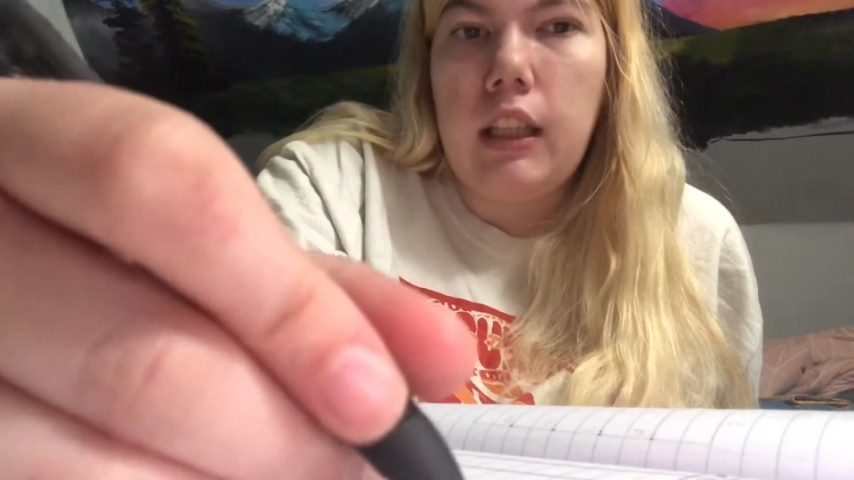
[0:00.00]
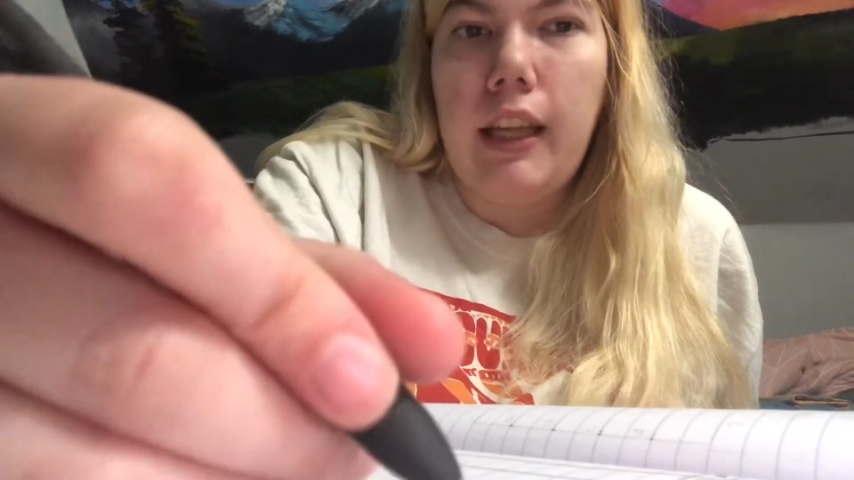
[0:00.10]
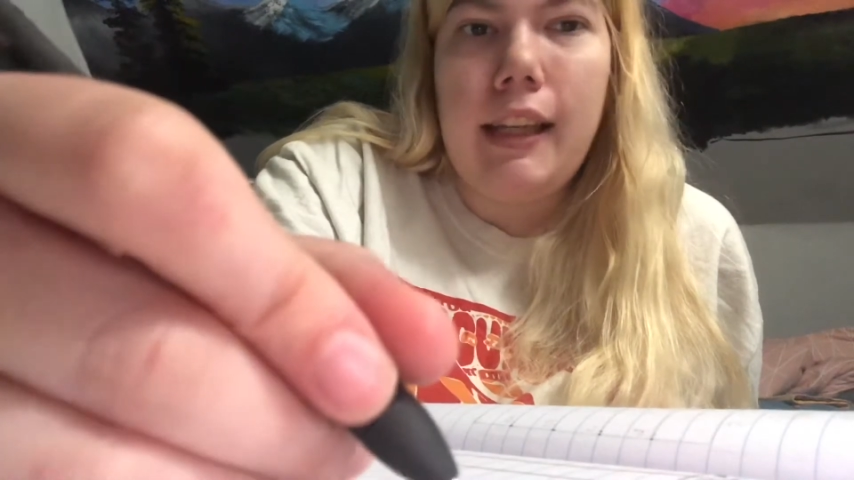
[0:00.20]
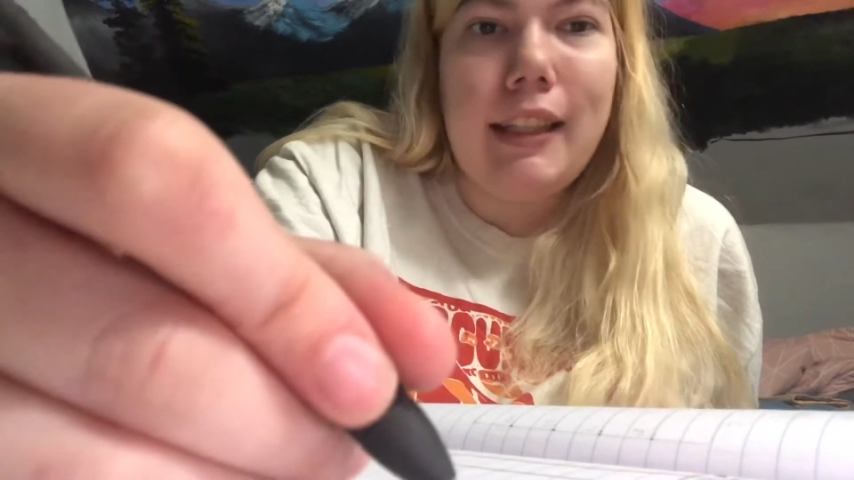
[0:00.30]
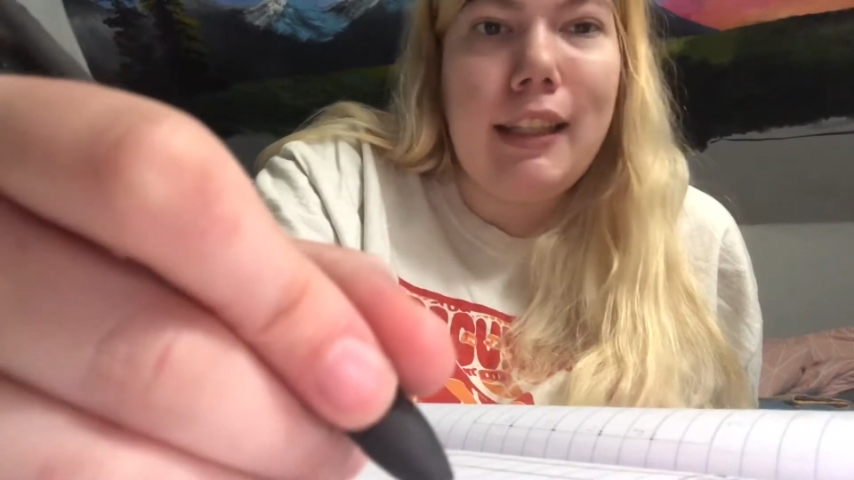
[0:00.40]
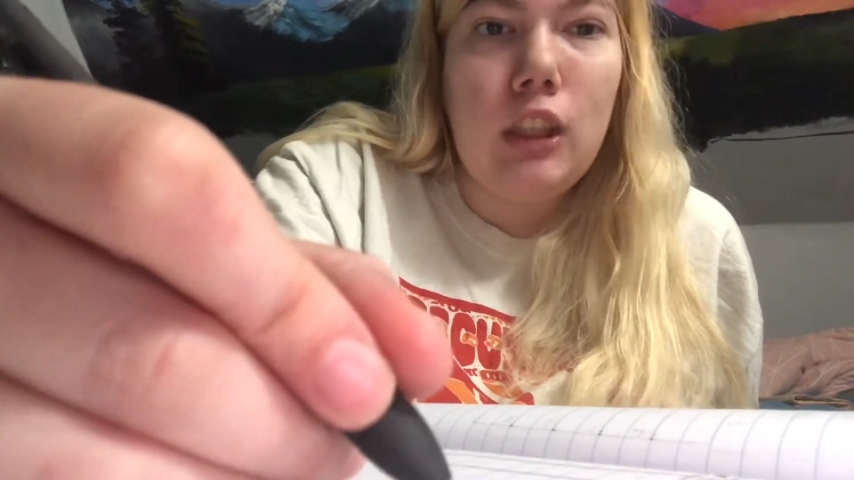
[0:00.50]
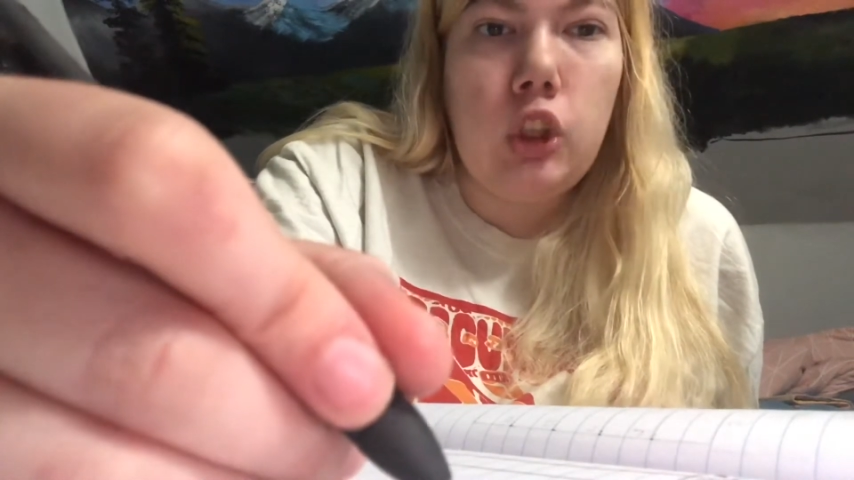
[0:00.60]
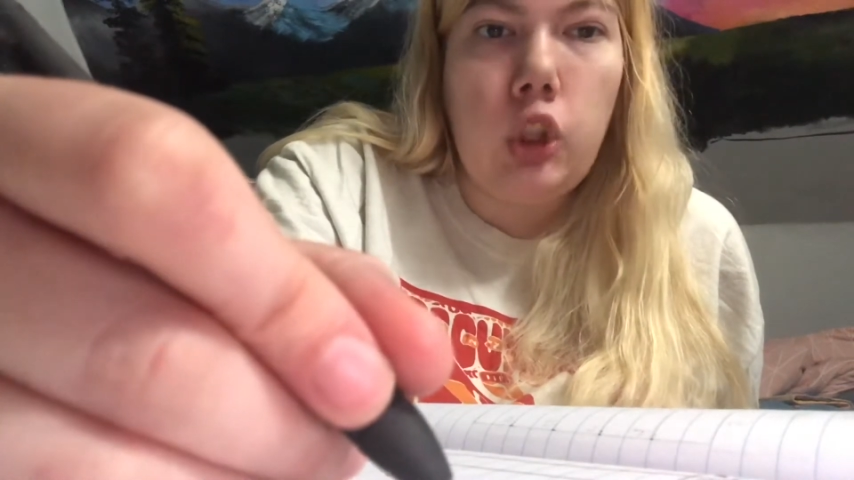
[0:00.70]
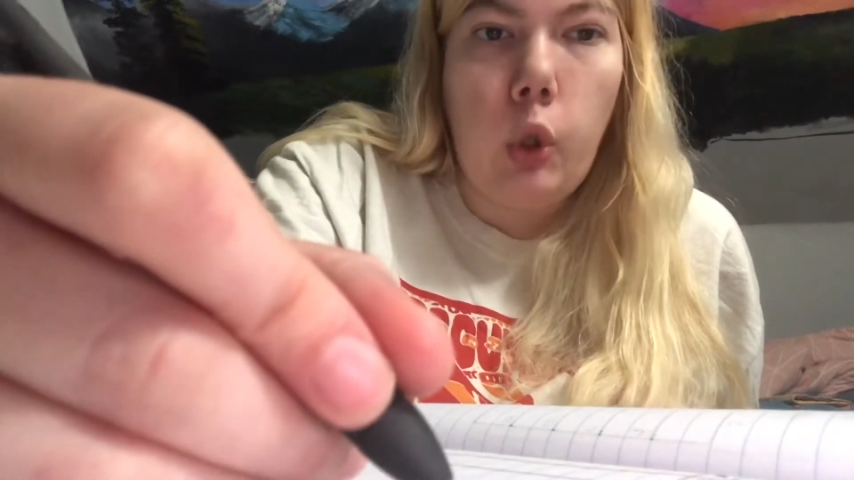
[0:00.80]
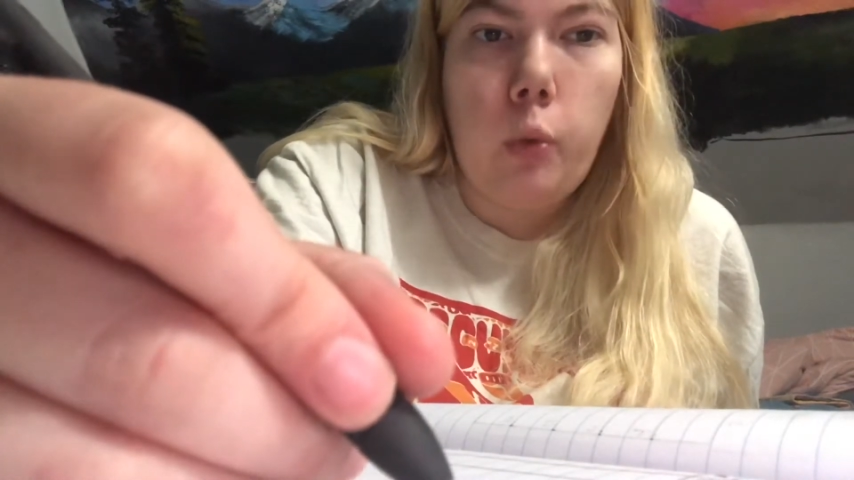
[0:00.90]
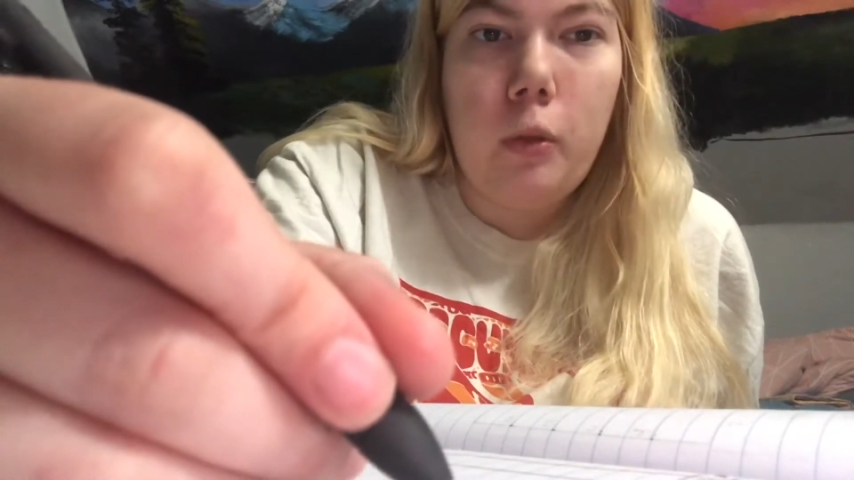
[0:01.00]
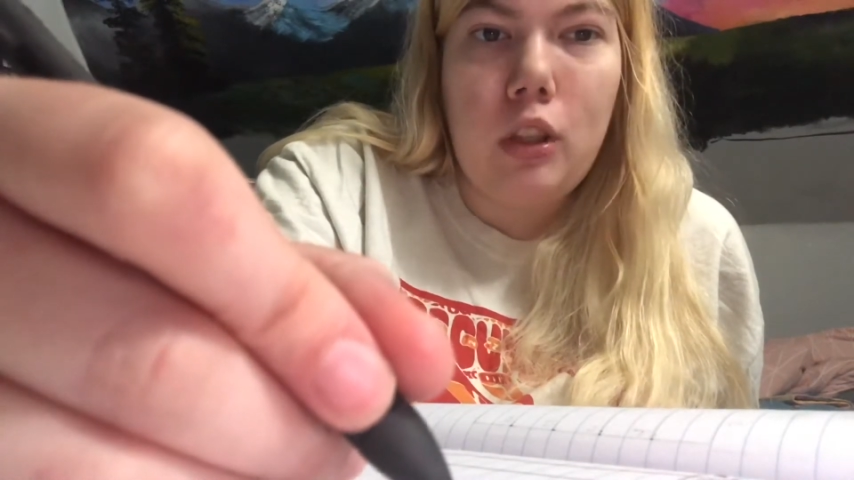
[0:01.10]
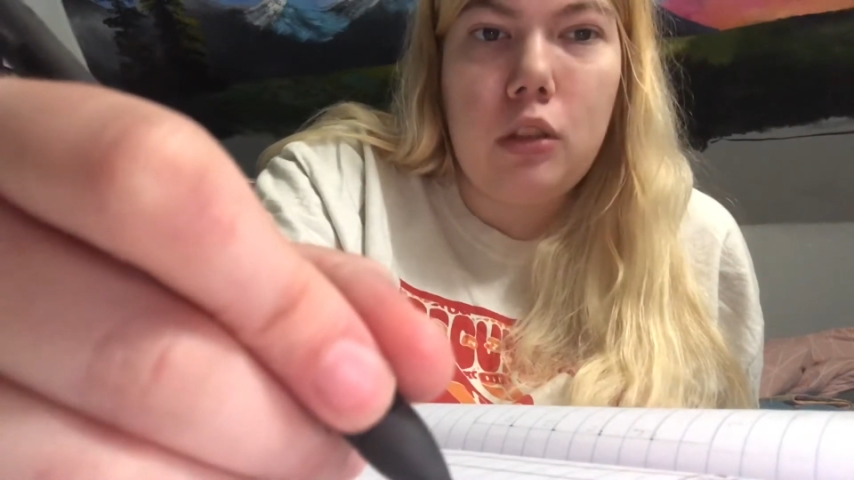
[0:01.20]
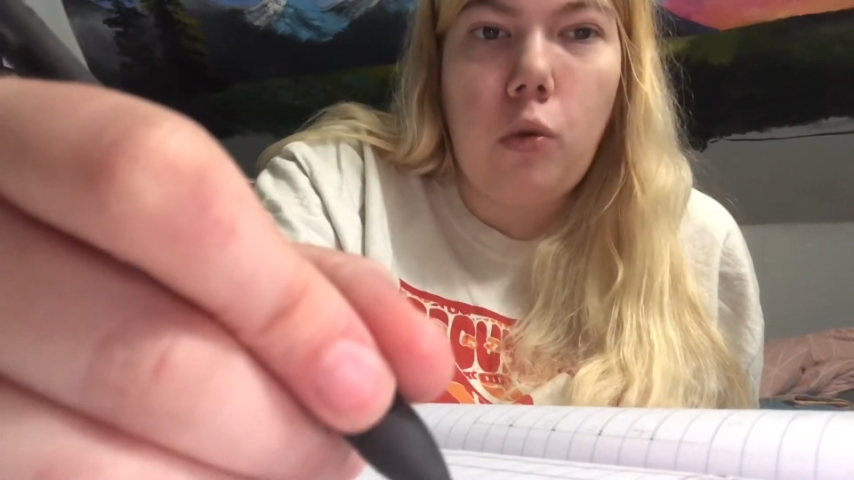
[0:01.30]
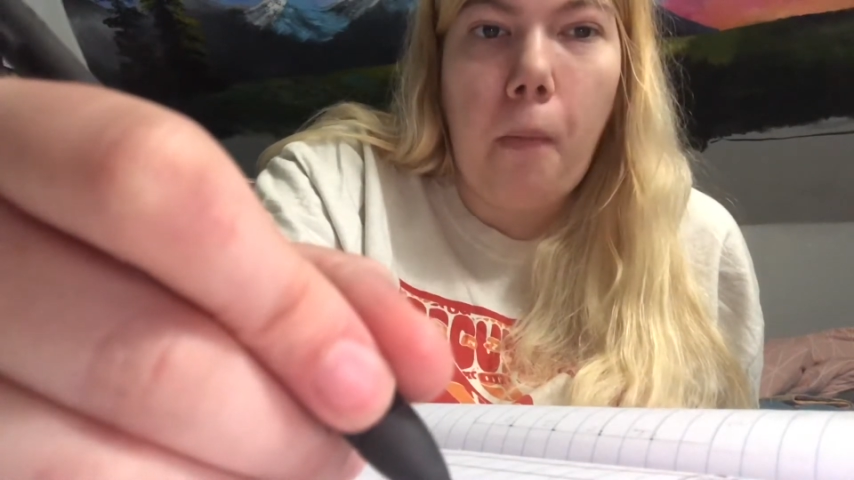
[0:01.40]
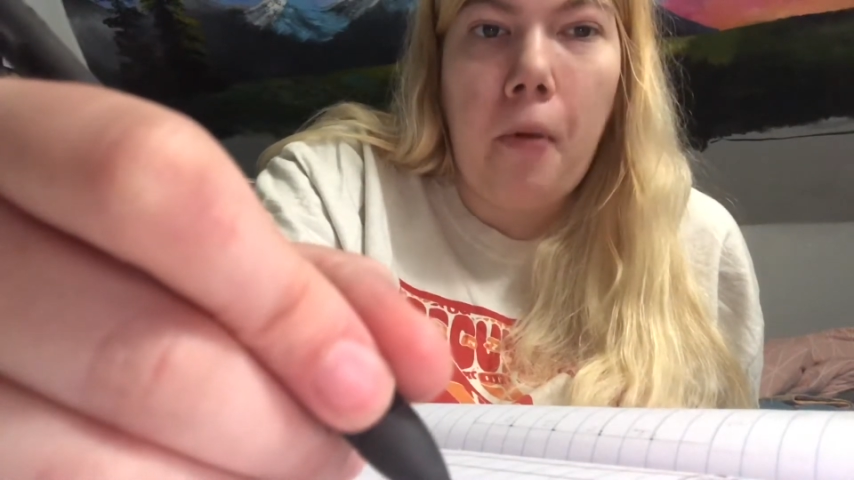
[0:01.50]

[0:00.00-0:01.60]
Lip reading: that Inktobers will